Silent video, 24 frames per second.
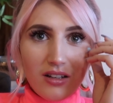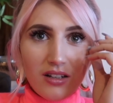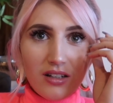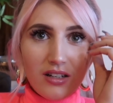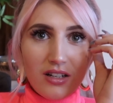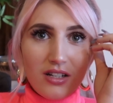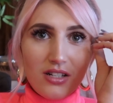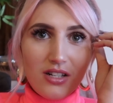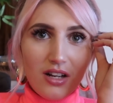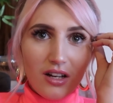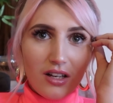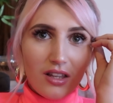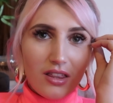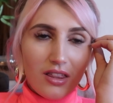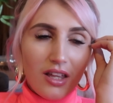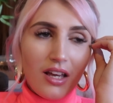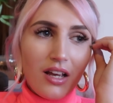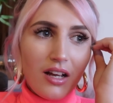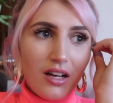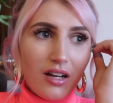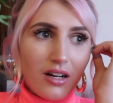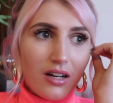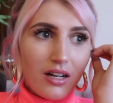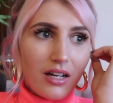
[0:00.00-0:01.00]
because I
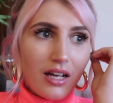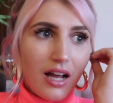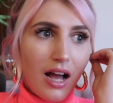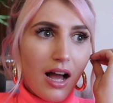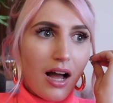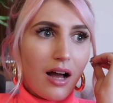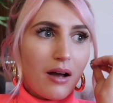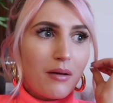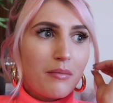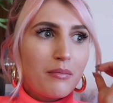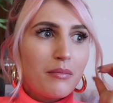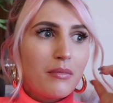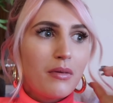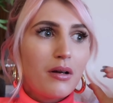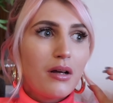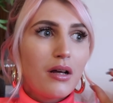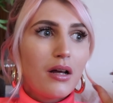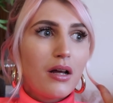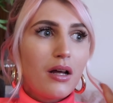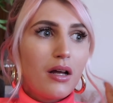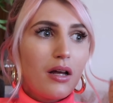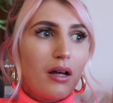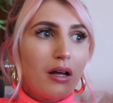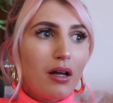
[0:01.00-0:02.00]
think I am,
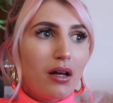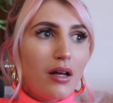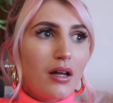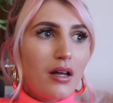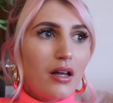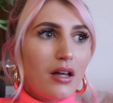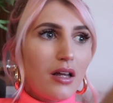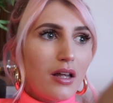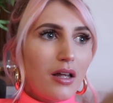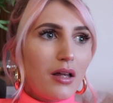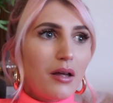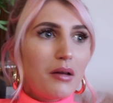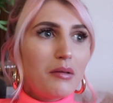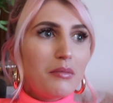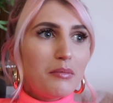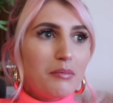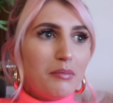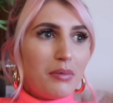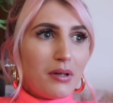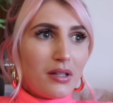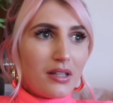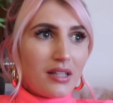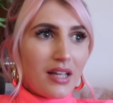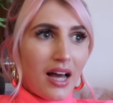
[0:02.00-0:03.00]

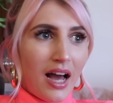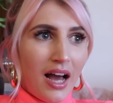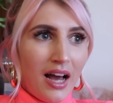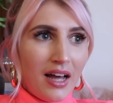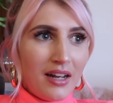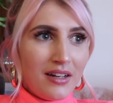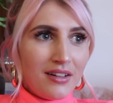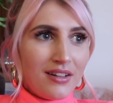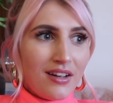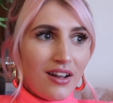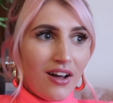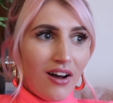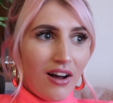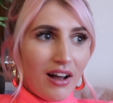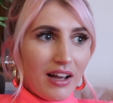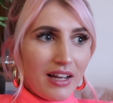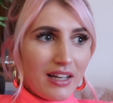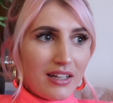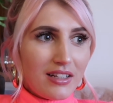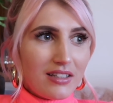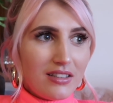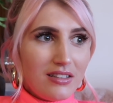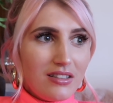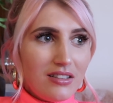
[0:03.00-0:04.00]
but then
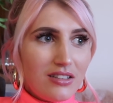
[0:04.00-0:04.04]
like